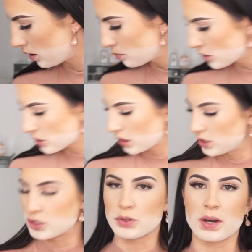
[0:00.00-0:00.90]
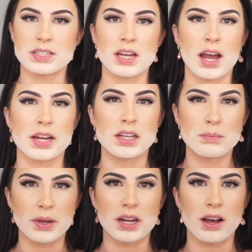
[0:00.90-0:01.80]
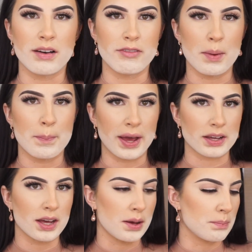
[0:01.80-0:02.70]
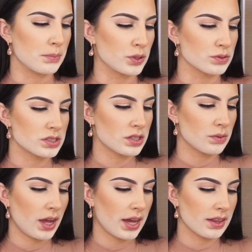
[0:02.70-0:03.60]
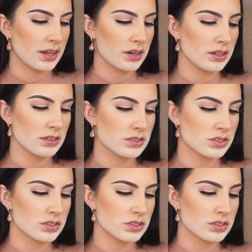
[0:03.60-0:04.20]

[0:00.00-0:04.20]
I'm just going to do a tiny bit of Becca Moonstone highlighter.